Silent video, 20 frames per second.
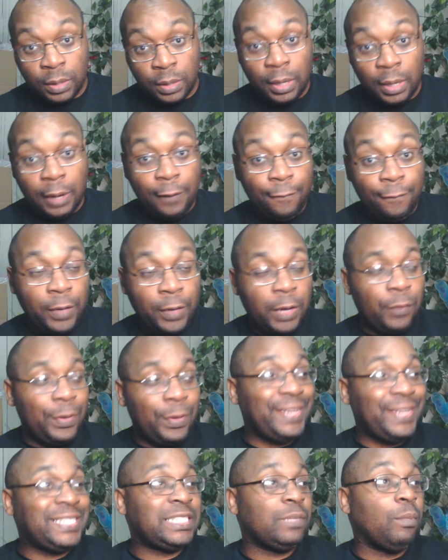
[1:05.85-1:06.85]
a very
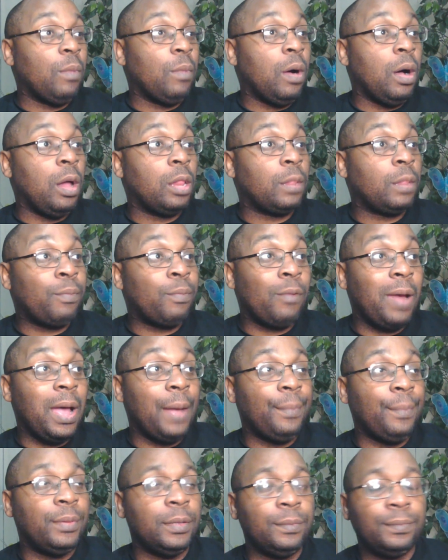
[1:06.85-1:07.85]
small
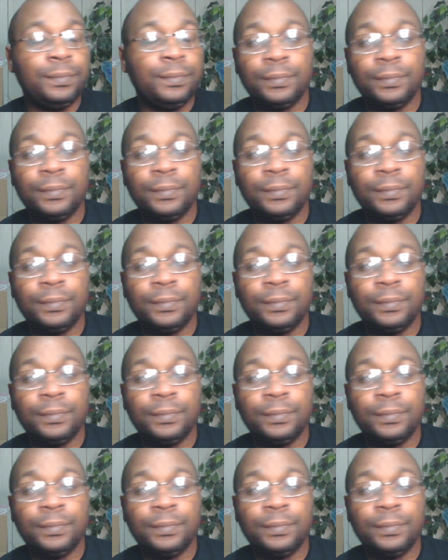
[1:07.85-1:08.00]
problem.